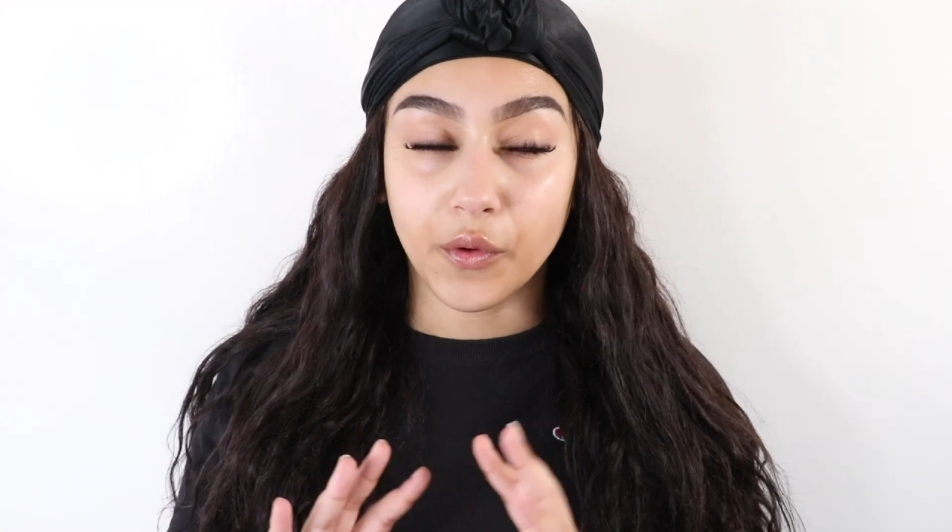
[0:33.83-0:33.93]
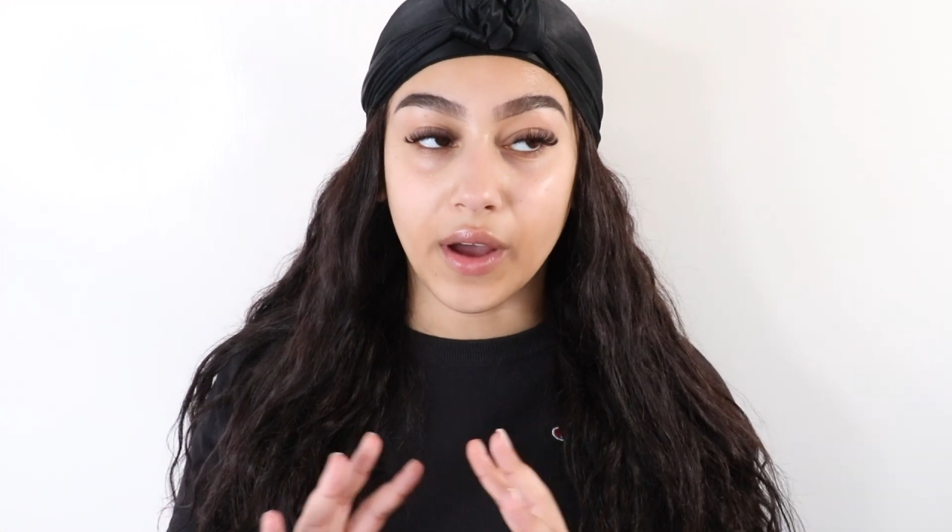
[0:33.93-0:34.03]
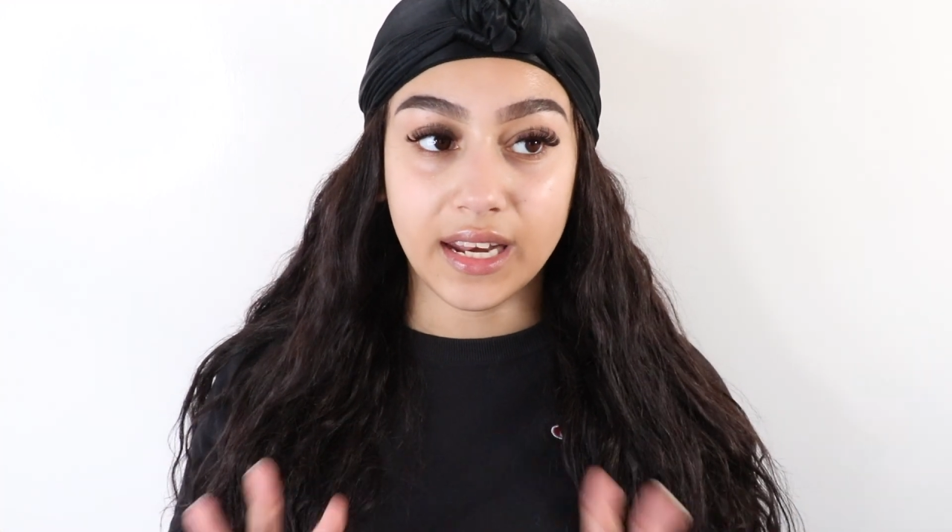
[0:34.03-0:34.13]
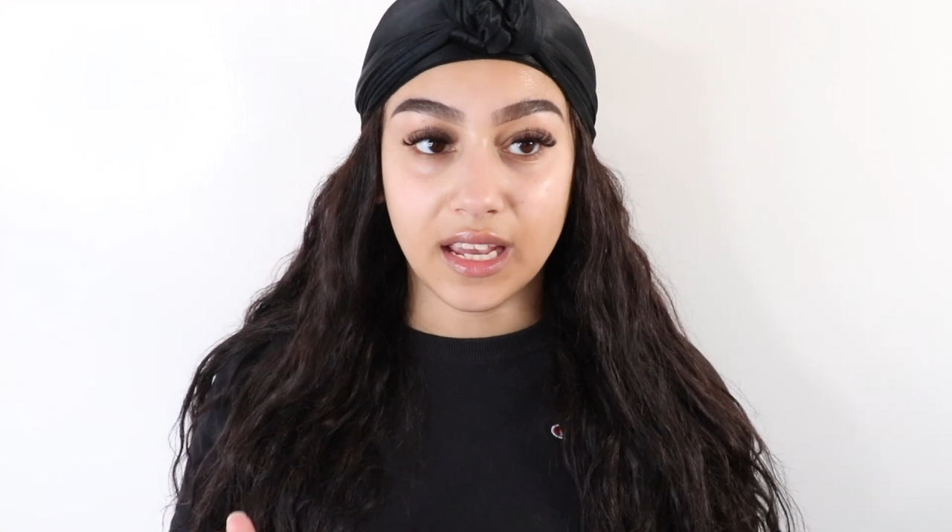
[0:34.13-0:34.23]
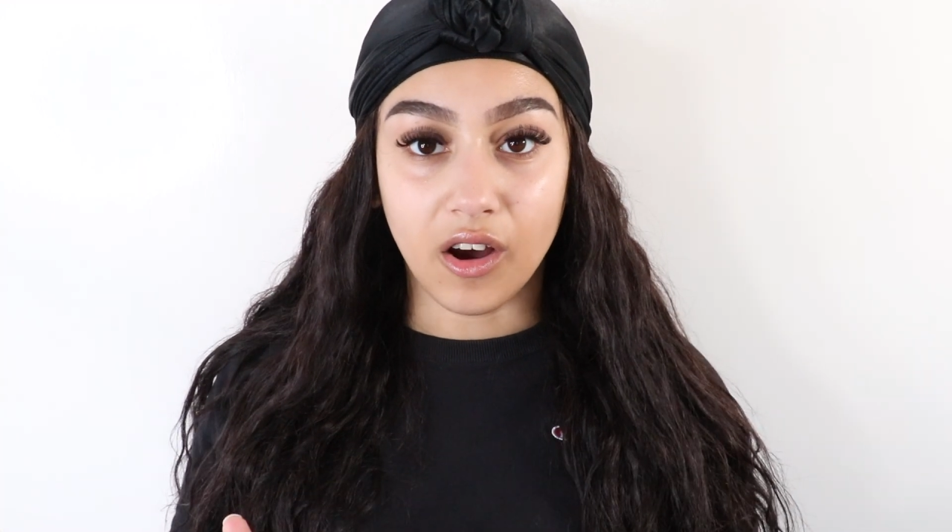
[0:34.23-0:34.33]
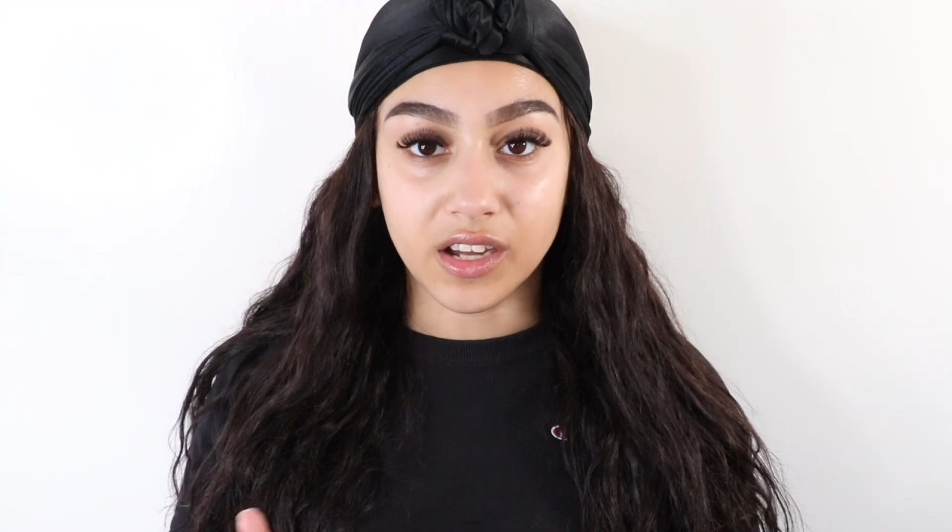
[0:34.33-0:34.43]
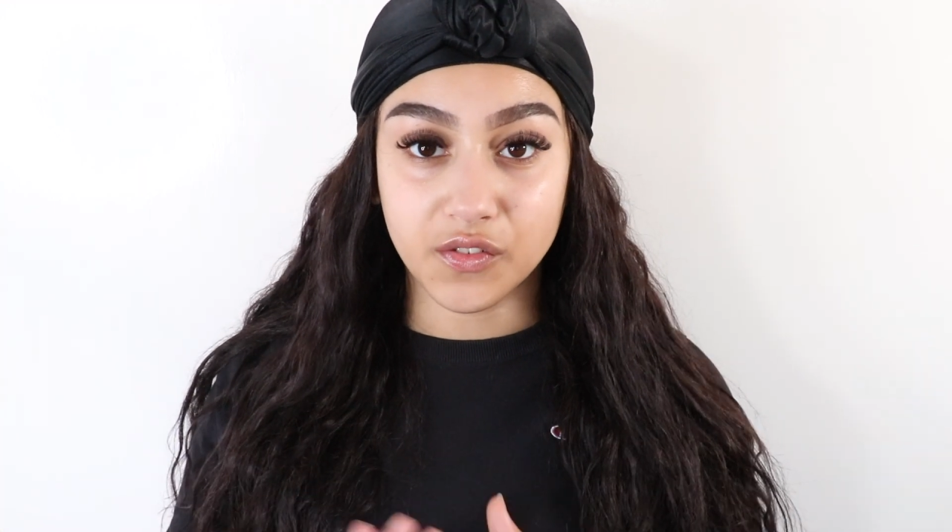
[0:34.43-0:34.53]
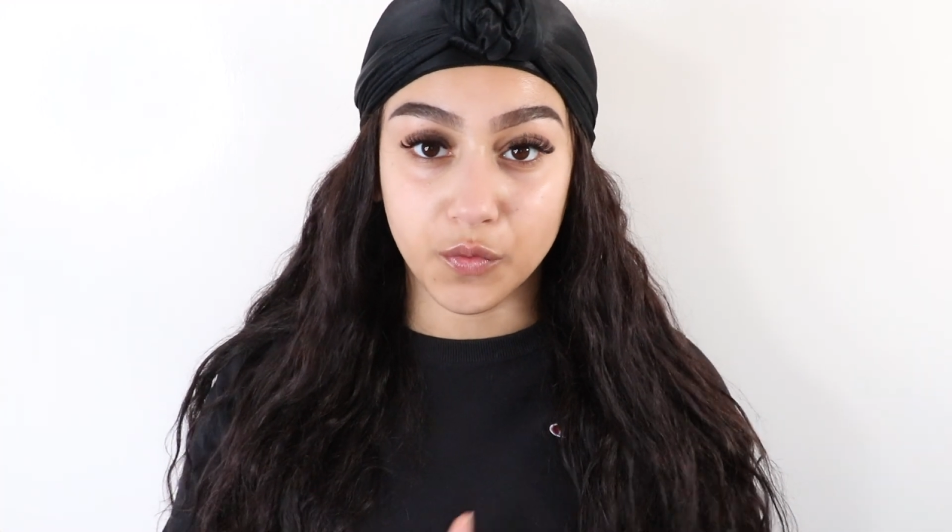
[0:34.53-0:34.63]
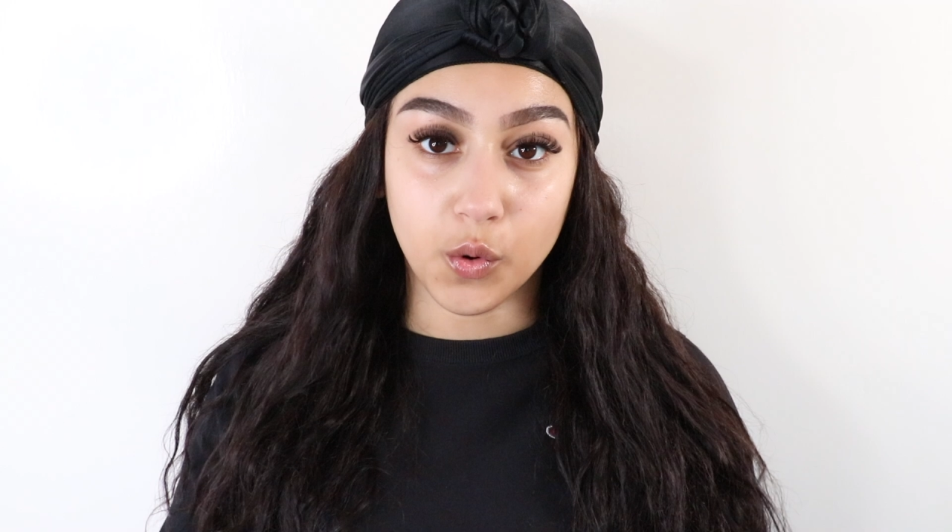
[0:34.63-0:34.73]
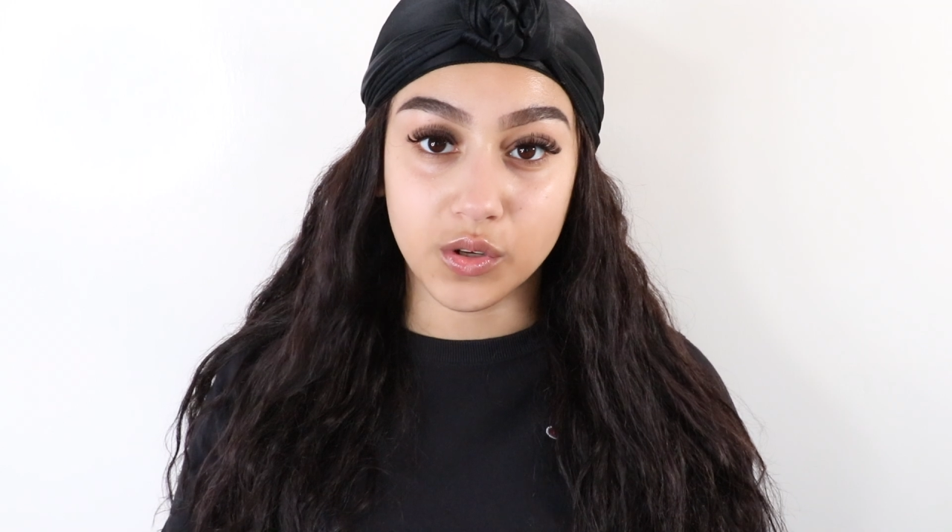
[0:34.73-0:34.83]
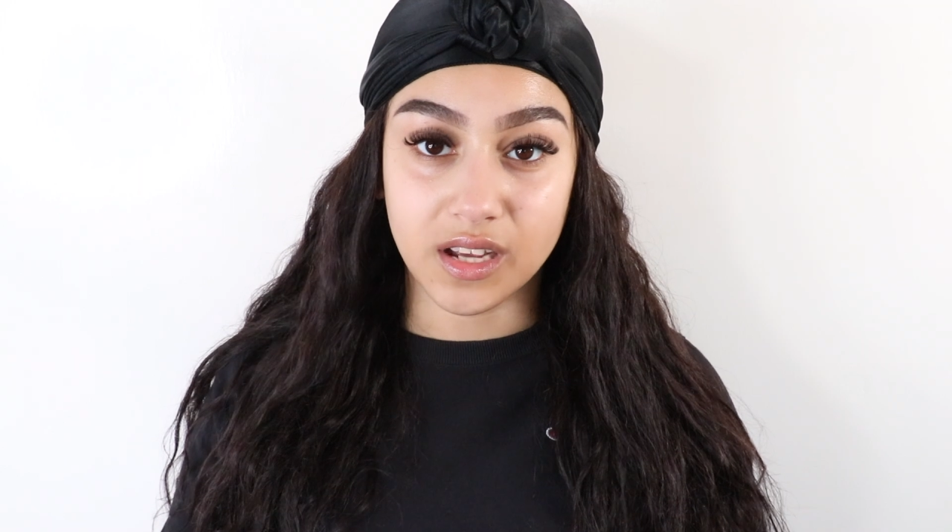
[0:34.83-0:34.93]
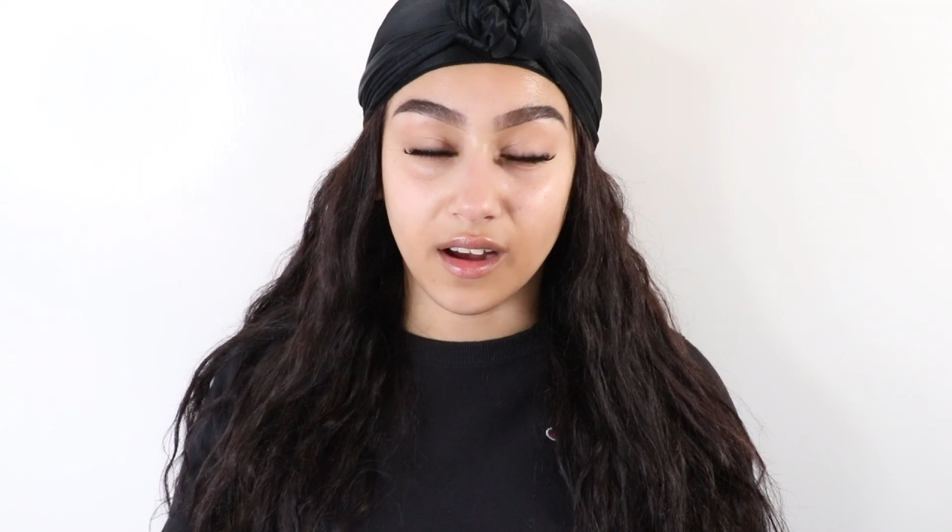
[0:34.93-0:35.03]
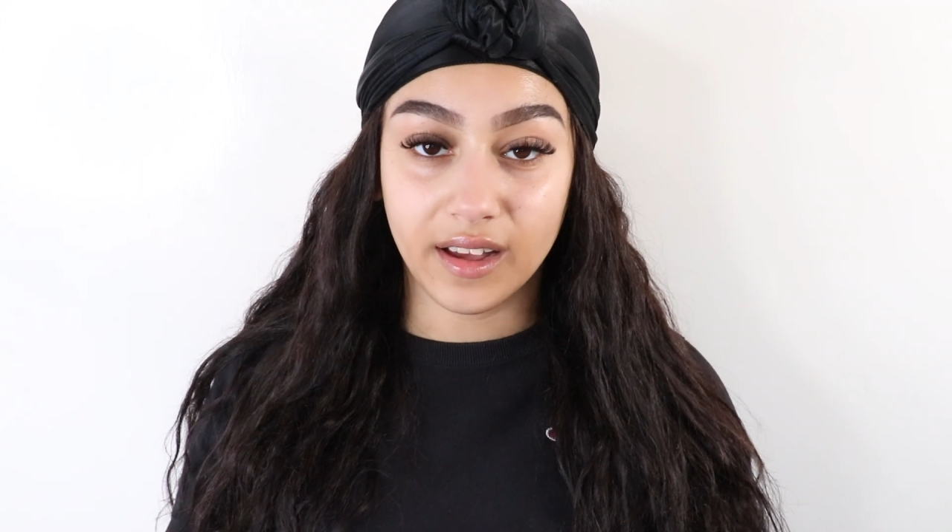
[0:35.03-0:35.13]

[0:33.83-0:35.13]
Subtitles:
or any kind of water,